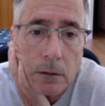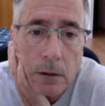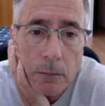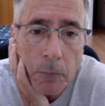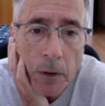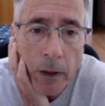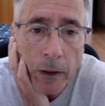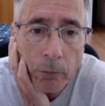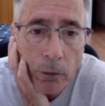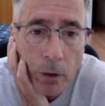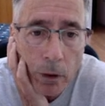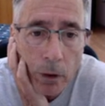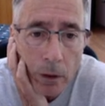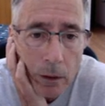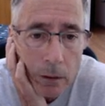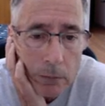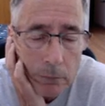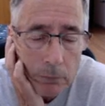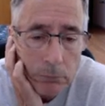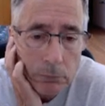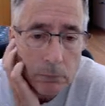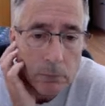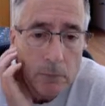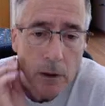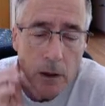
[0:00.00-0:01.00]
my
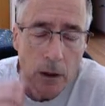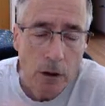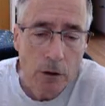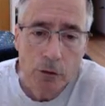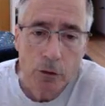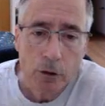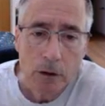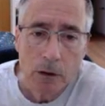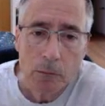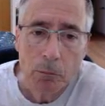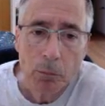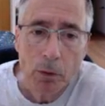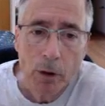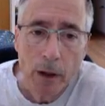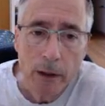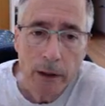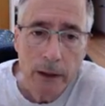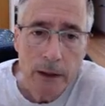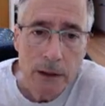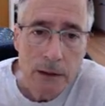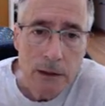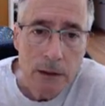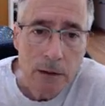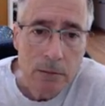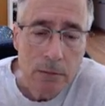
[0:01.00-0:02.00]
rook, or took the
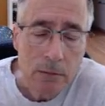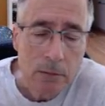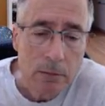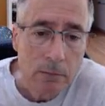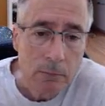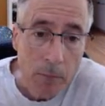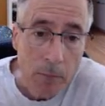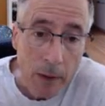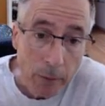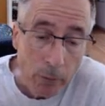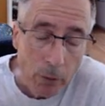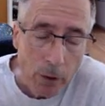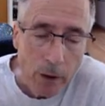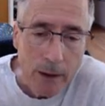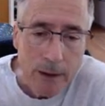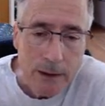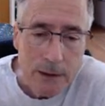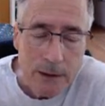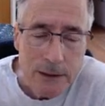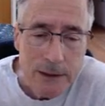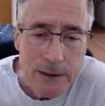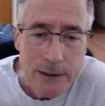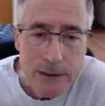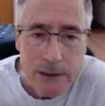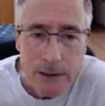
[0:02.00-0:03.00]
pawn on my rook
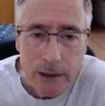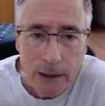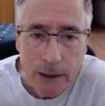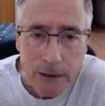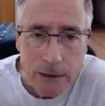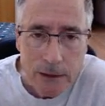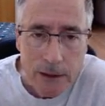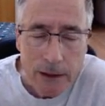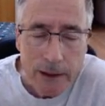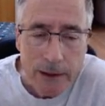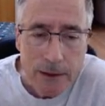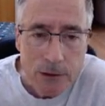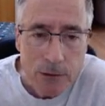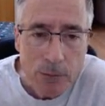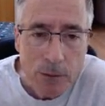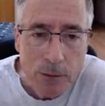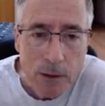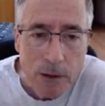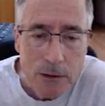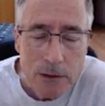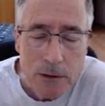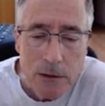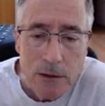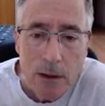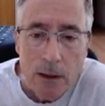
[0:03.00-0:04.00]
on c6, I guess it
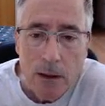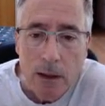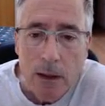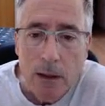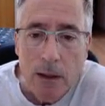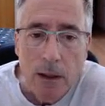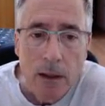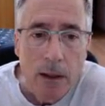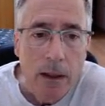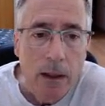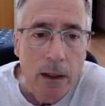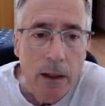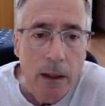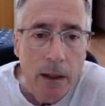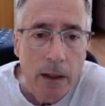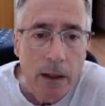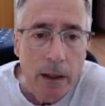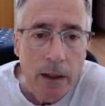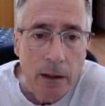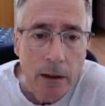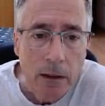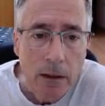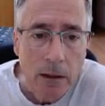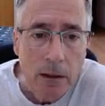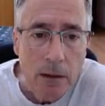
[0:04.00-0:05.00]
was.
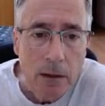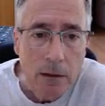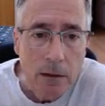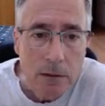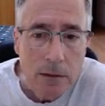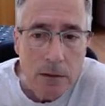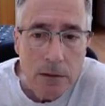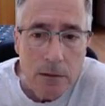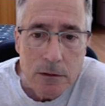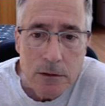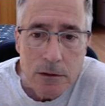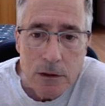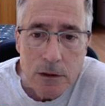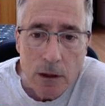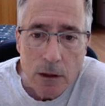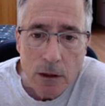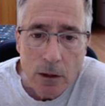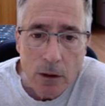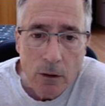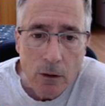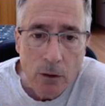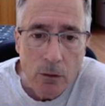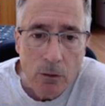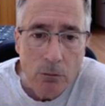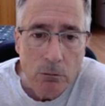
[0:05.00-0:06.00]
And
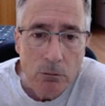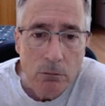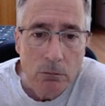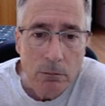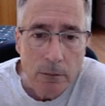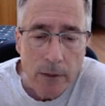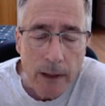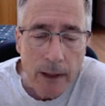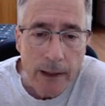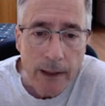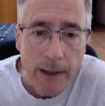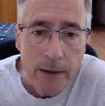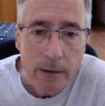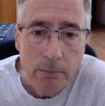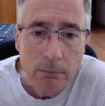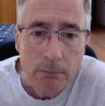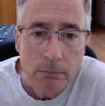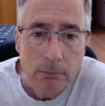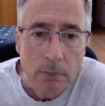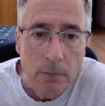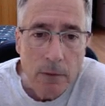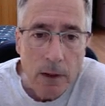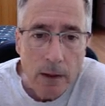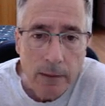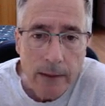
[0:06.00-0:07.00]
so that
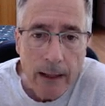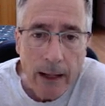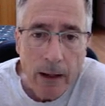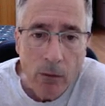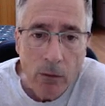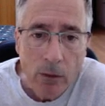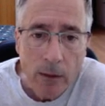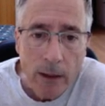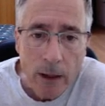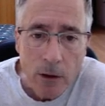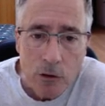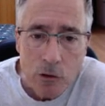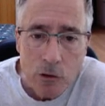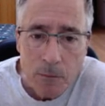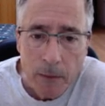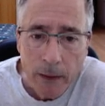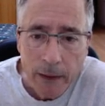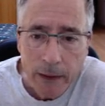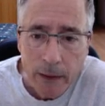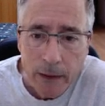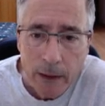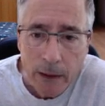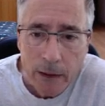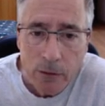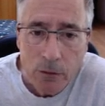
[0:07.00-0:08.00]
now allows
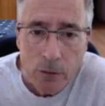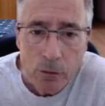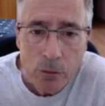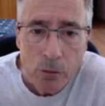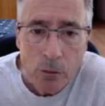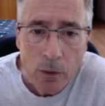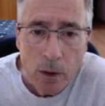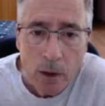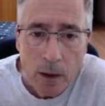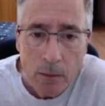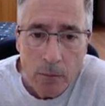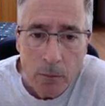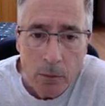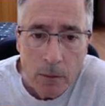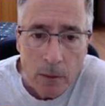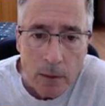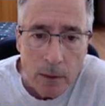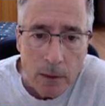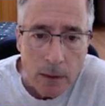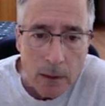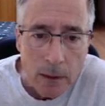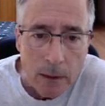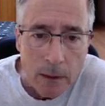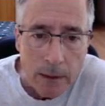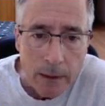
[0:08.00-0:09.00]
my king to
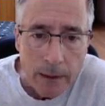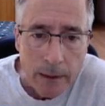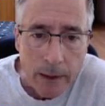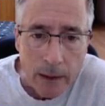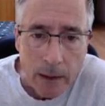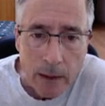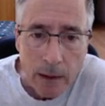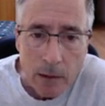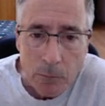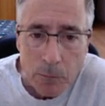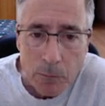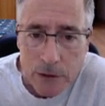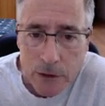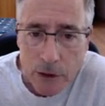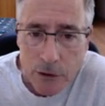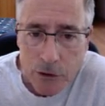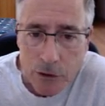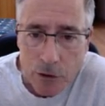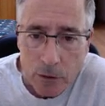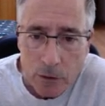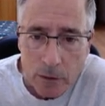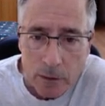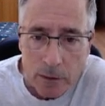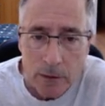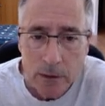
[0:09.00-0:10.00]
get in
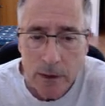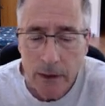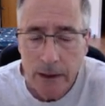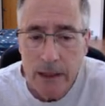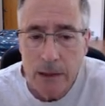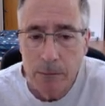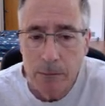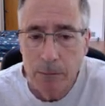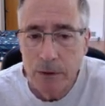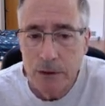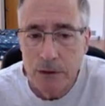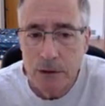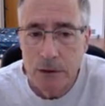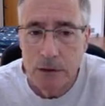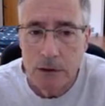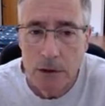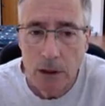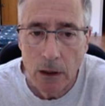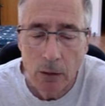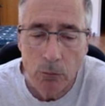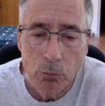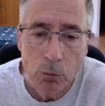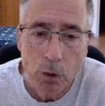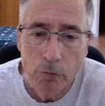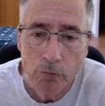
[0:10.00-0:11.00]
position to keep his
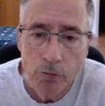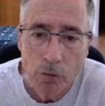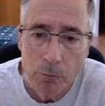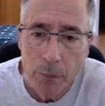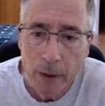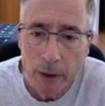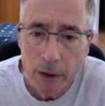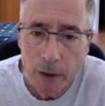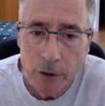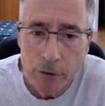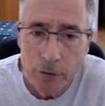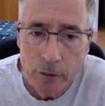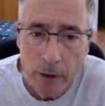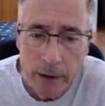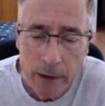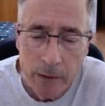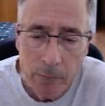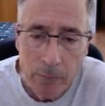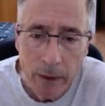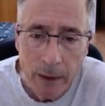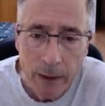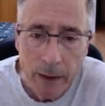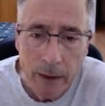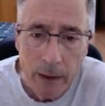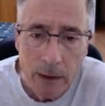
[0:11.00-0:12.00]
rook from
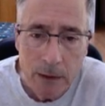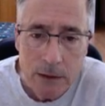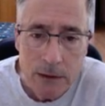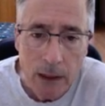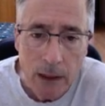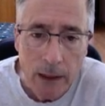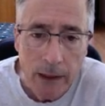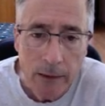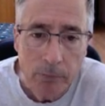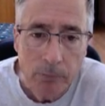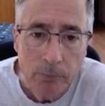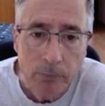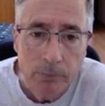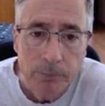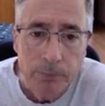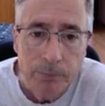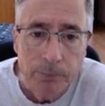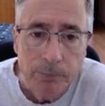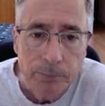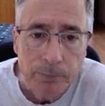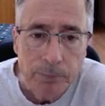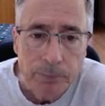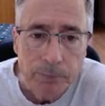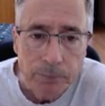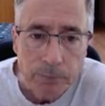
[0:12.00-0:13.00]
penetrating my king side.
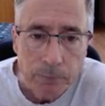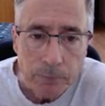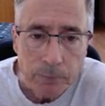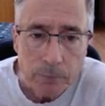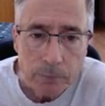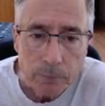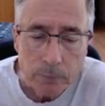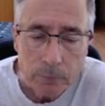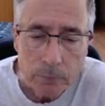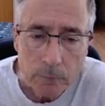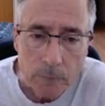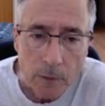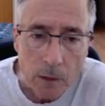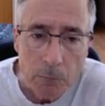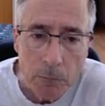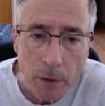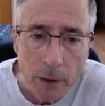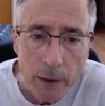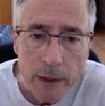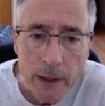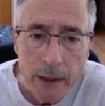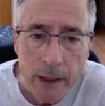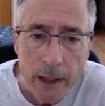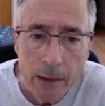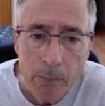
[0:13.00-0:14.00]

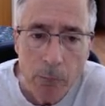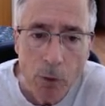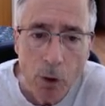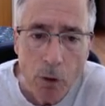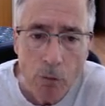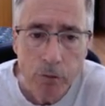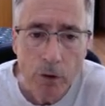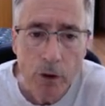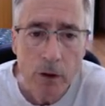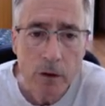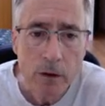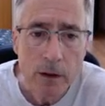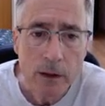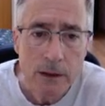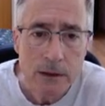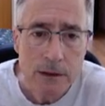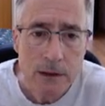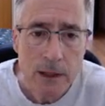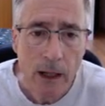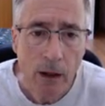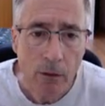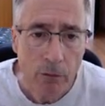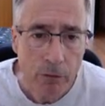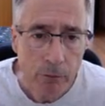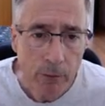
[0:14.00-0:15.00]
But he came over and
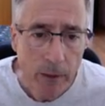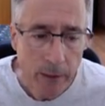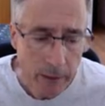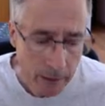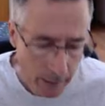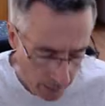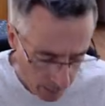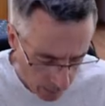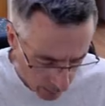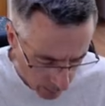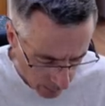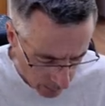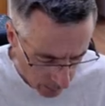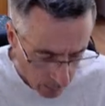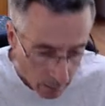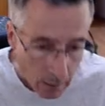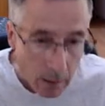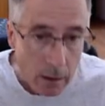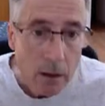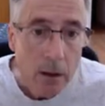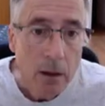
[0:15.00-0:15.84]
is now threatening to